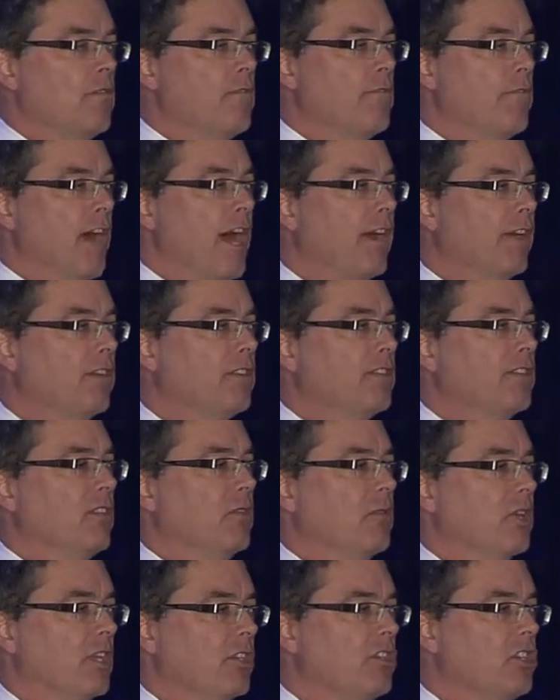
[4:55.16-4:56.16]
values that
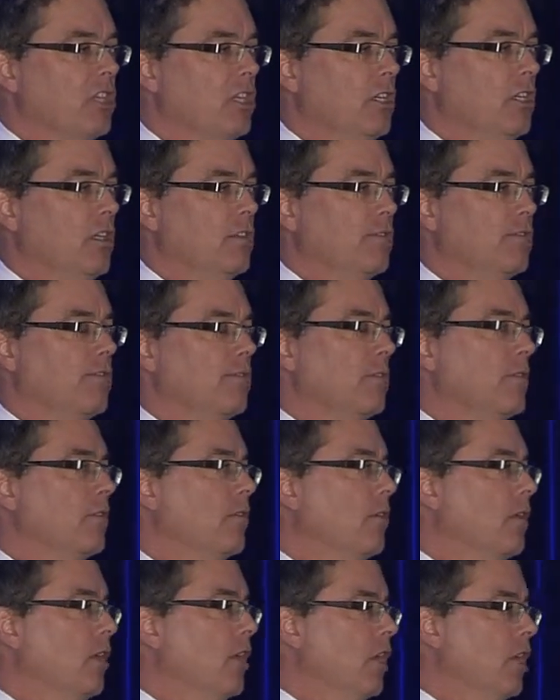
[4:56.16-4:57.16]
we achieve
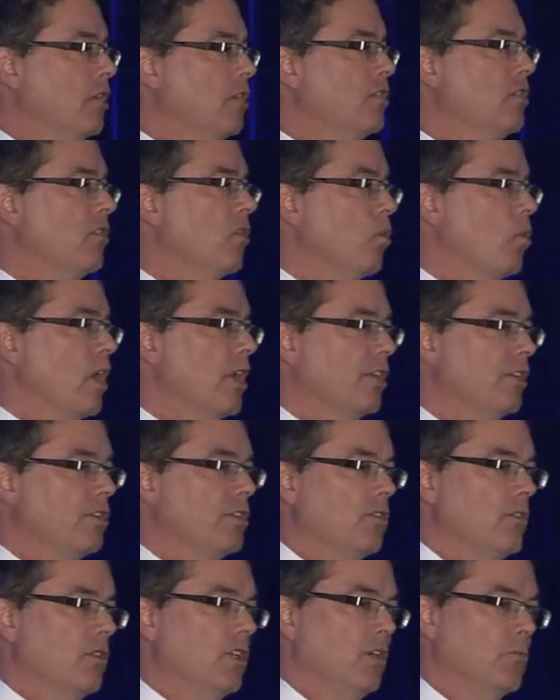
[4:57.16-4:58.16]
into the 1 and
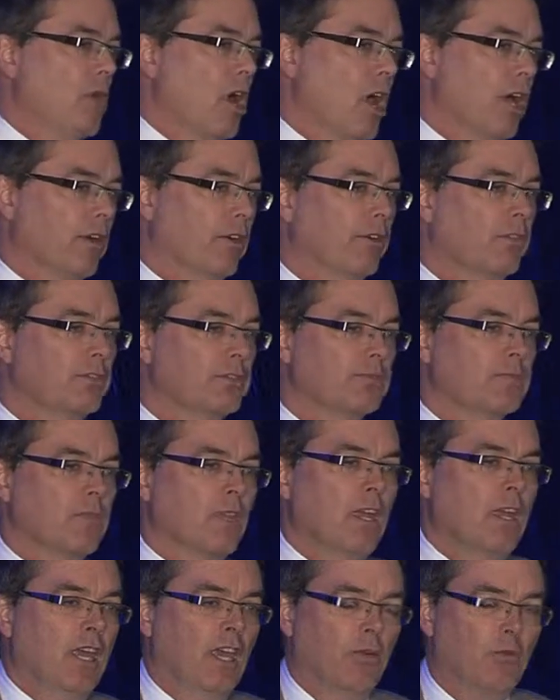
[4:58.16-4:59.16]
2D models.
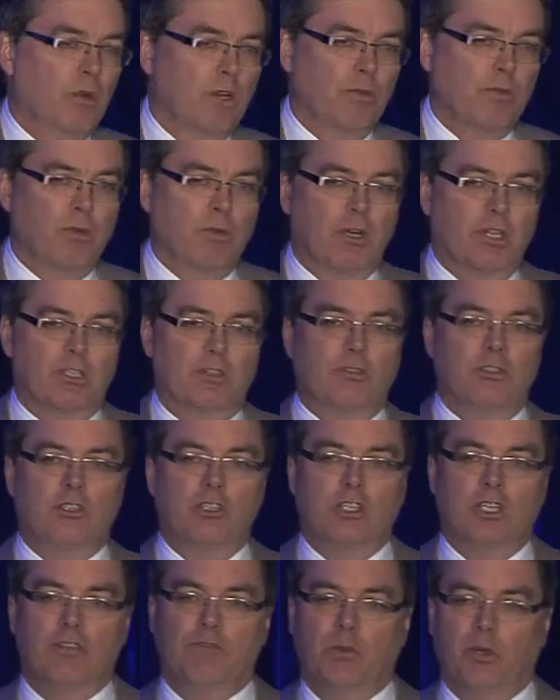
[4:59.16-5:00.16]
And what do we want to
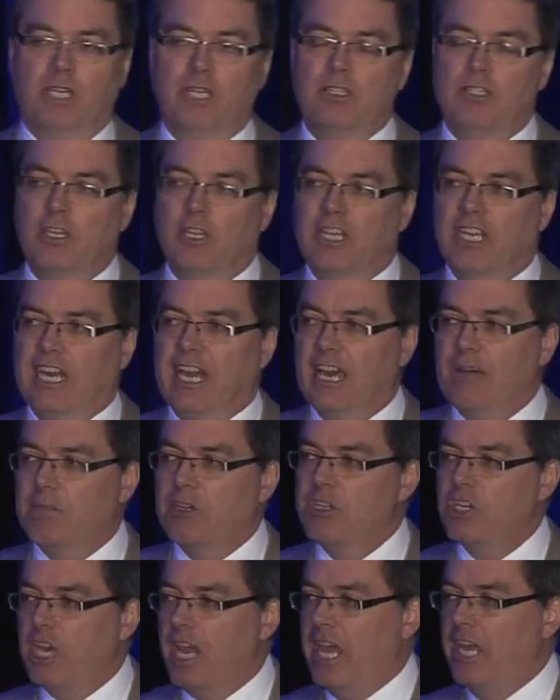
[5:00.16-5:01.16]
achieve? We need to look at how
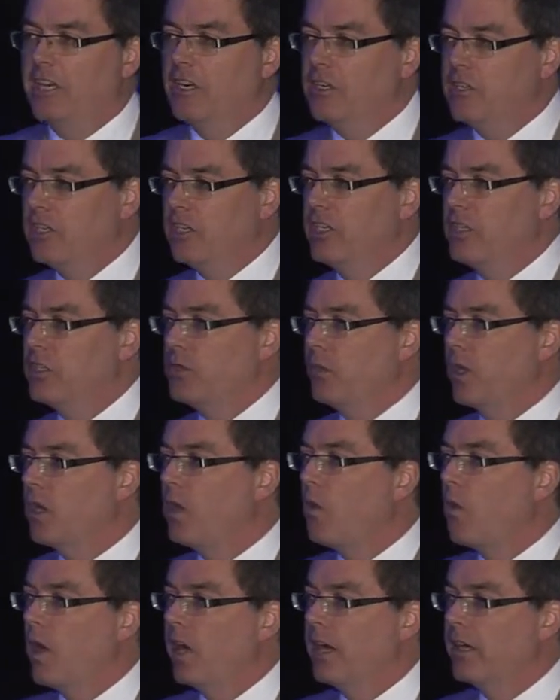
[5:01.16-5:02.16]
much energy is
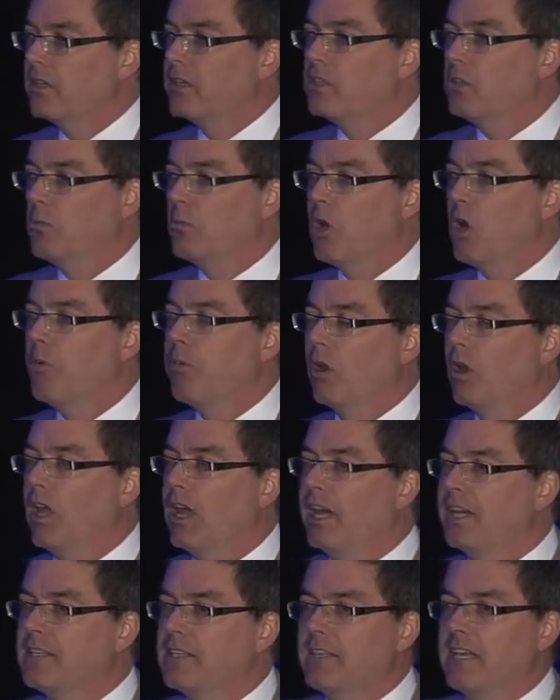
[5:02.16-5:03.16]
required to
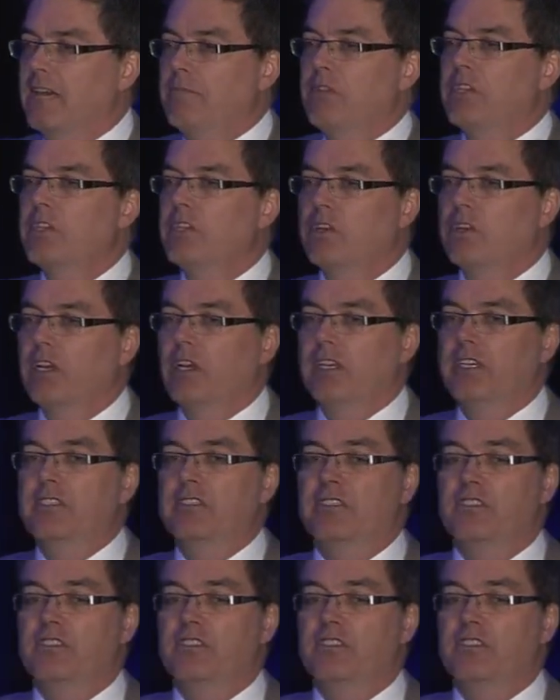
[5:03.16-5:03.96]
mobilize that material into